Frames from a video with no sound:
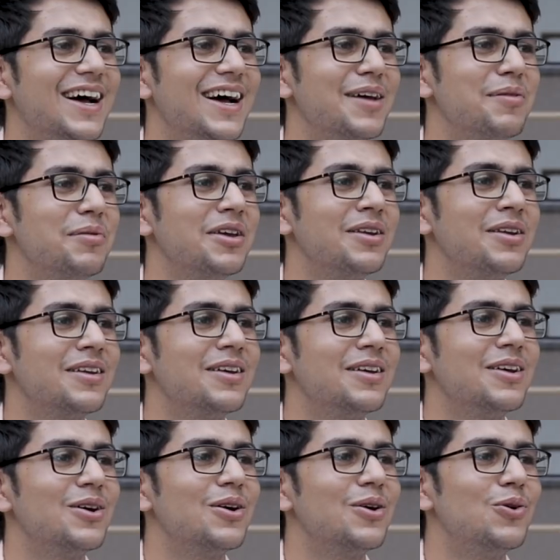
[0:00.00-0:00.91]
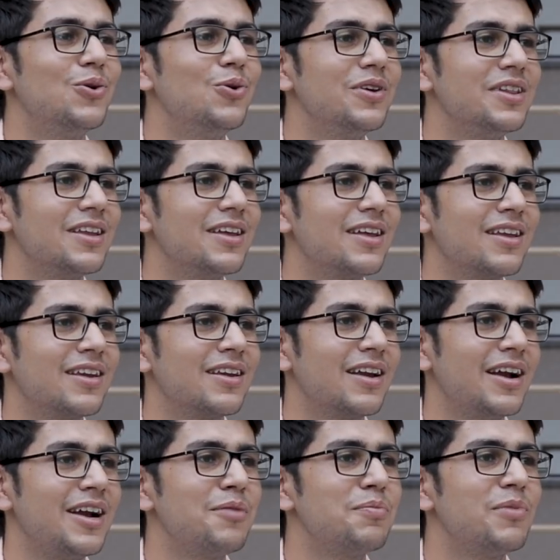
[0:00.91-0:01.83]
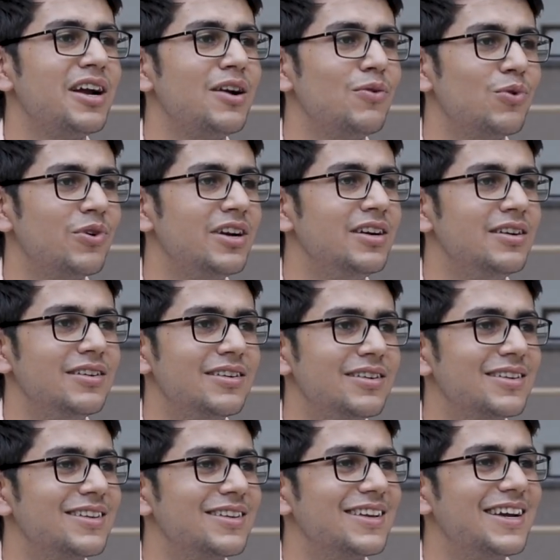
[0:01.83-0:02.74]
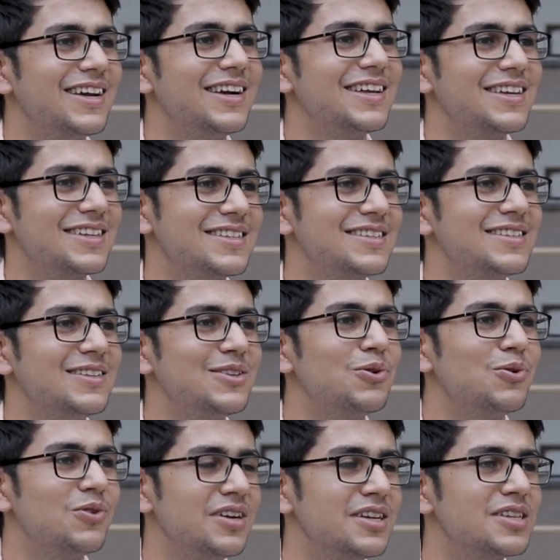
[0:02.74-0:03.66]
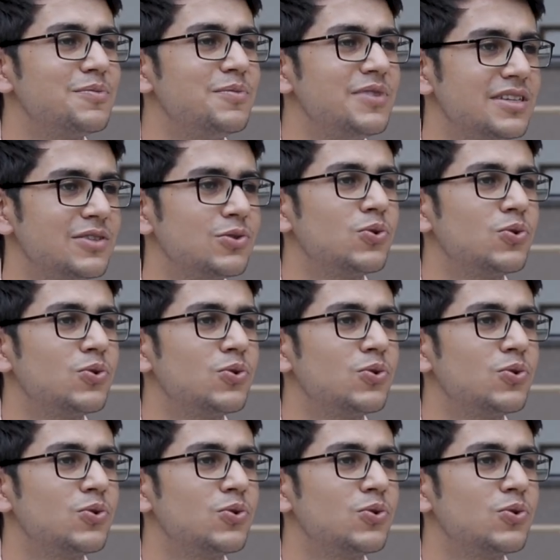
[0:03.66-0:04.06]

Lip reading: I mean, who in their right mind wouldn't? It is the oldest B